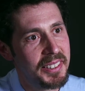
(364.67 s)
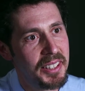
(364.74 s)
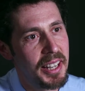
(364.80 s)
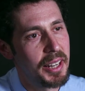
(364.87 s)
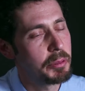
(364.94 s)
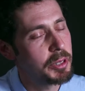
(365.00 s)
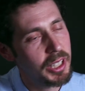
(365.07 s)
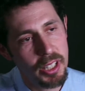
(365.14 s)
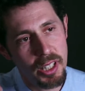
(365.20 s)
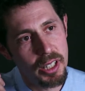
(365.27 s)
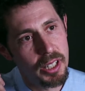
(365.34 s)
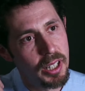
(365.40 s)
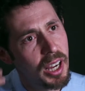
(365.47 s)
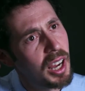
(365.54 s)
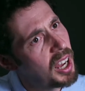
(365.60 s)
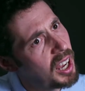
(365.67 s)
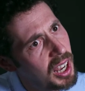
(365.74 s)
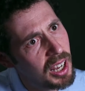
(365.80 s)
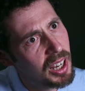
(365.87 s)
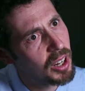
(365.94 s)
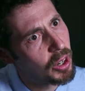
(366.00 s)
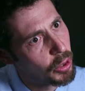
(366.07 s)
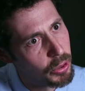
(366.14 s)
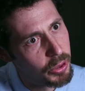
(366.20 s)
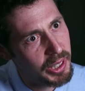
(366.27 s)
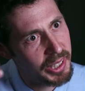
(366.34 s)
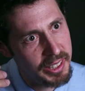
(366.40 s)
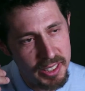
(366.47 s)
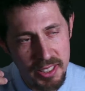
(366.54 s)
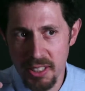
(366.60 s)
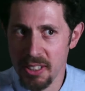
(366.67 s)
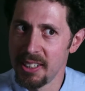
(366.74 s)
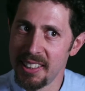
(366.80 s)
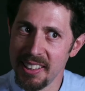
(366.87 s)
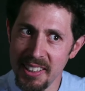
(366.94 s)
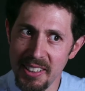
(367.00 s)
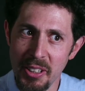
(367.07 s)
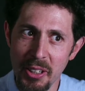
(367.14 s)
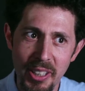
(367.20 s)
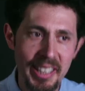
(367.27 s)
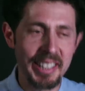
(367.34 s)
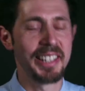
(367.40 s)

And I was like, oh, like, you know,